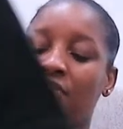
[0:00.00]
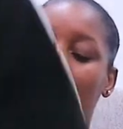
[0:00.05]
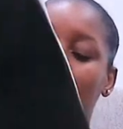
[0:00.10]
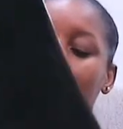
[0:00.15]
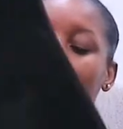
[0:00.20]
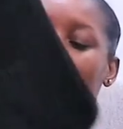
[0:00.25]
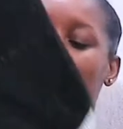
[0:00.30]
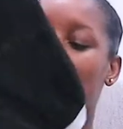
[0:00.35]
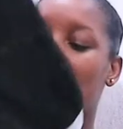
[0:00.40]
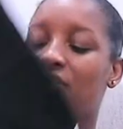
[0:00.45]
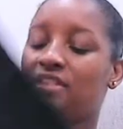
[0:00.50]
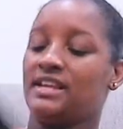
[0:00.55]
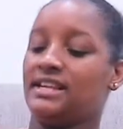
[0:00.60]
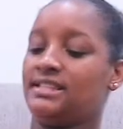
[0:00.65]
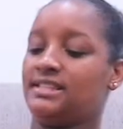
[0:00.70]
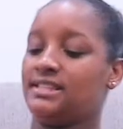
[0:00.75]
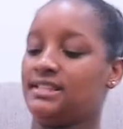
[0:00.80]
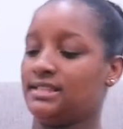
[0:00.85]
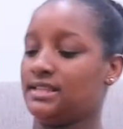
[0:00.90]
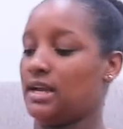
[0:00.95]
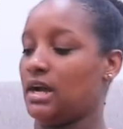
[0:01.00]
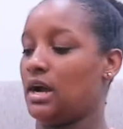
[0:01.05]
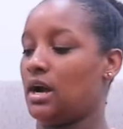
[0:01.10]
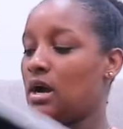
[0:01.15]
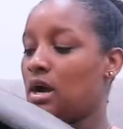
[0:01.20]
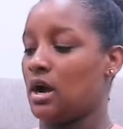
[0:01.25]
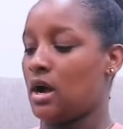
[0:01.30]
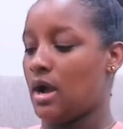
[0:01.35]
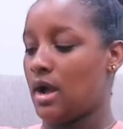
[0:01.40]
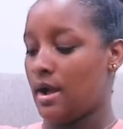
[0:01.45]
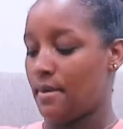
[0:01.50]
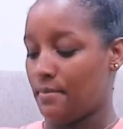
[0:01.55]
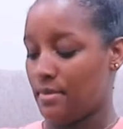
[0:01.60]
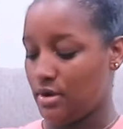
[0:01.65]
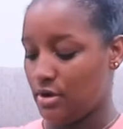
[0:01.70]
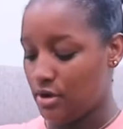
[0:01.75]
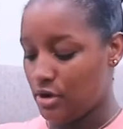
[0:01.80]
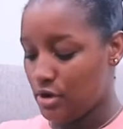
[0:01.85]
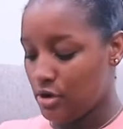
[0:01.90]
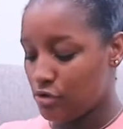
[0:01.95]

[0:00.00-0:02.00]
then I bought this um,